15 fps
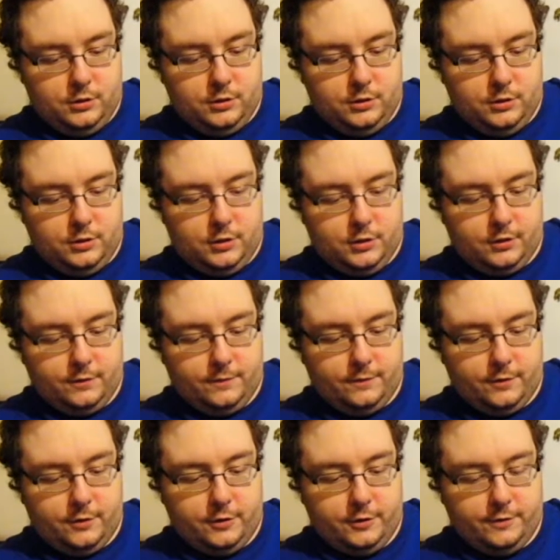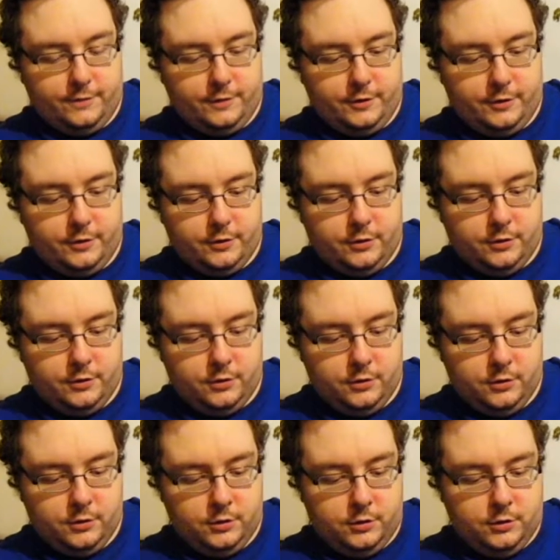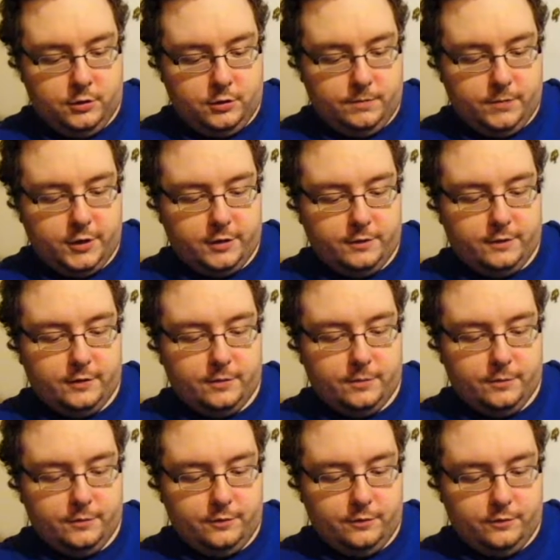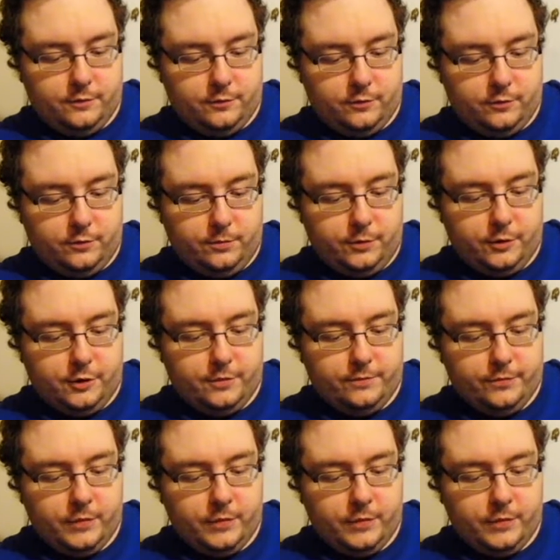take the front off here, make a separate screw part.